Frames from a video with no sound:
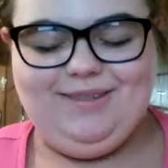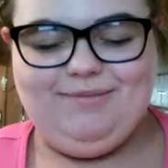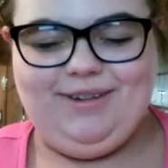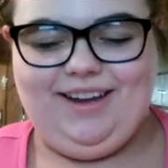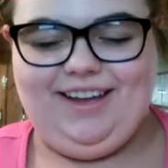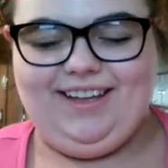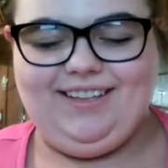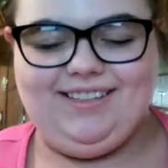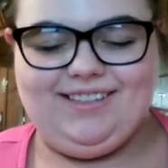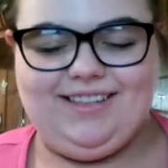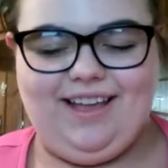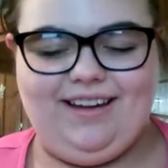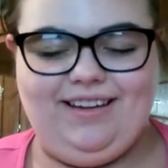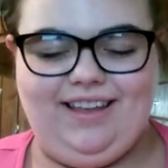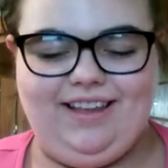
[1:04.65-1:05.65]
Brandt's
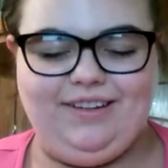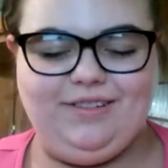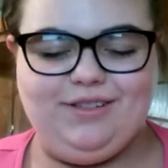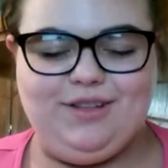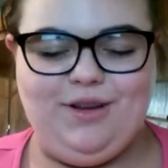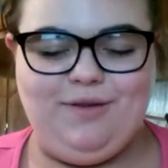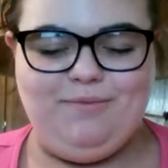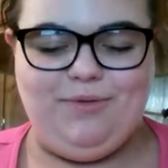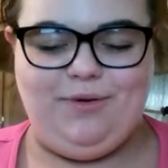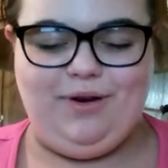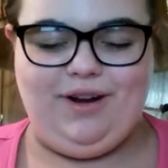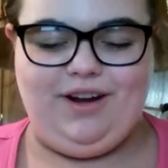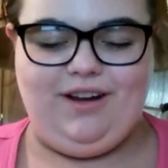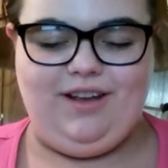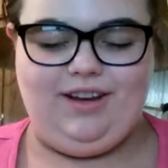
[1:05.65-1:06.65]
Needles No
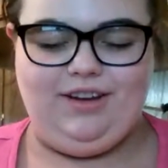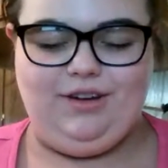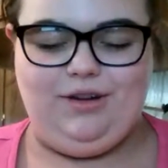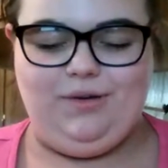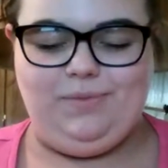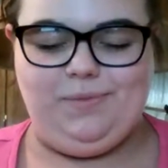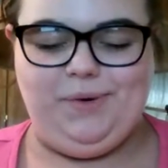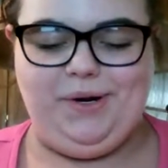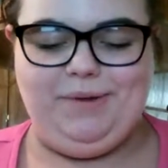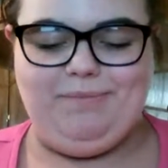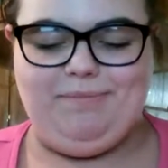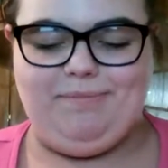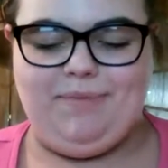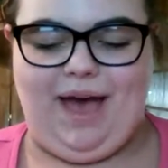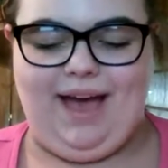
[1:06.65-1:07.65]
More, No More
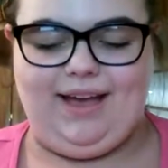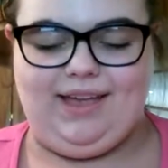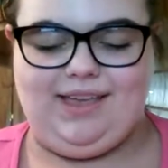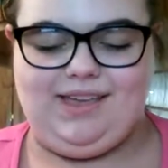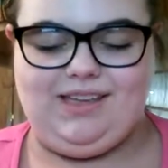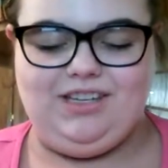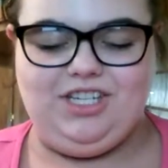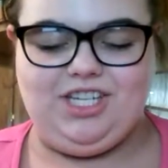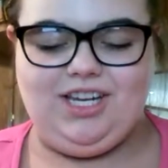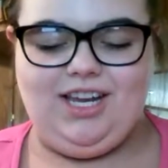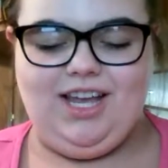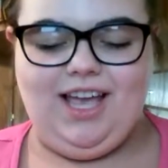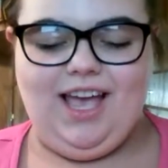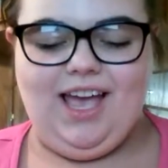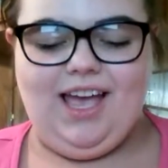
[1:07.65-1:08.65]
Baggage
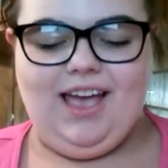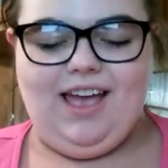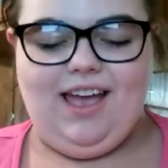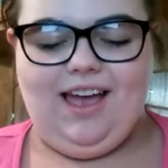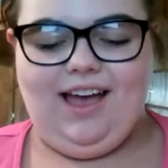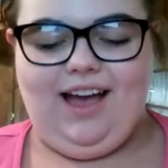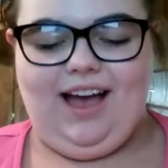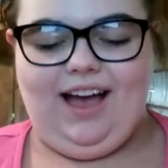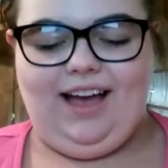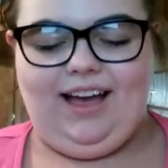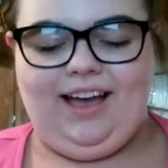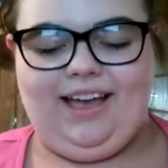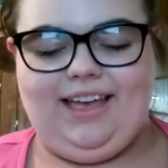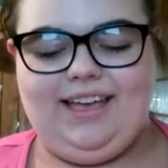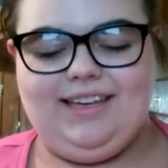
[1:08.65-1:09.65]

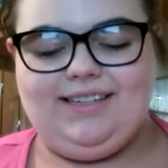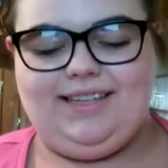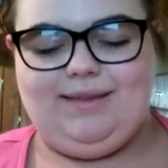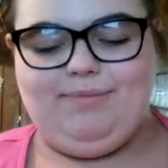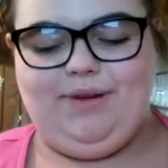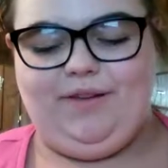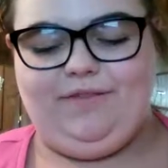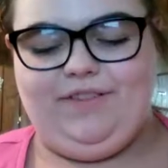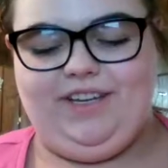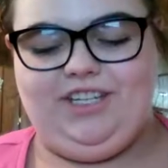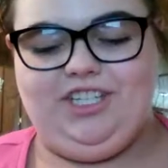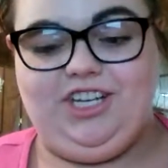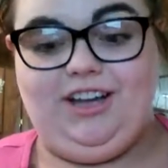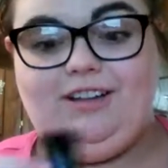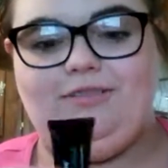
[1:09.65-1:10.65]
Eye Depuffing
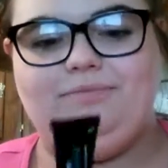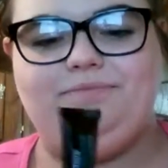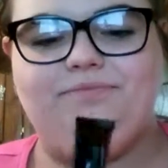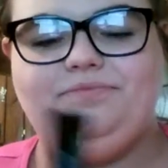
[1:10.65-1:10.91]
Gel.